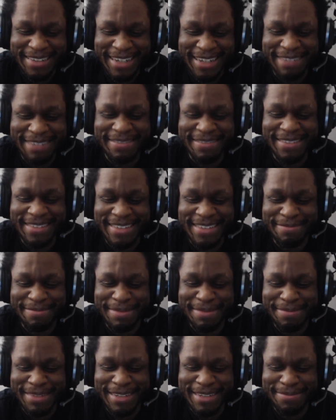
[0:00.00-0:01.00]
obviously I've
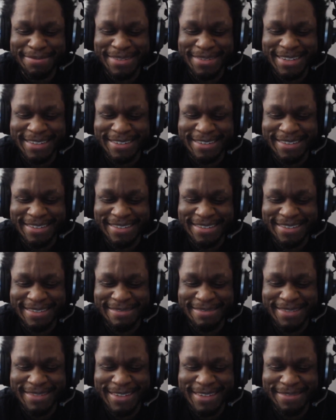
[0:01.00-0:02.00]
been meaning to play through it
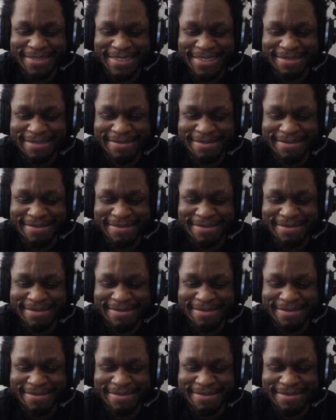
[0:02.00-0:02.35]
since whenever